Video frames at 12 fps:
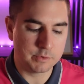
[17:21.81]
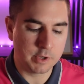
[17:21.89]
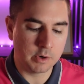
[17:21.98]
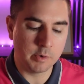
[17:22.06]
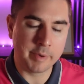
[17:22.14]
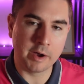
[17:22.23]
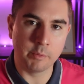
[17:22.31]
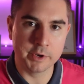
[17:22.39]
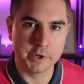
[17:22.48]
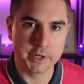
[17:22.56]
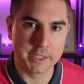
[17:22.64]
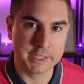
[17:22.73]
know about
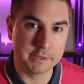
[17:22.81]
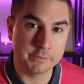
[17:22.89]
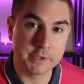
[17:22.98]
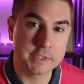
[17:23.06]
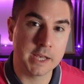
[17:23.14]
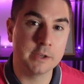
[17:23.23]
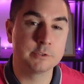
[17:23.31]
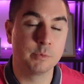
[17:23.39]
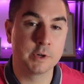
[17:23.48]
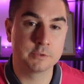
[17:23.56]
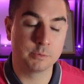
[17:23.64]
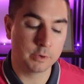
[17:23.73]
what you're gonna get for this house,
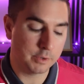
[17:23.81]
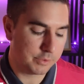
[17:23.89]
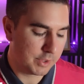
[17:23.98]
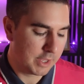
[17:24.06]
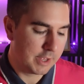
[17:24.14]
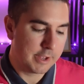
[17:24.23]
what it's worth,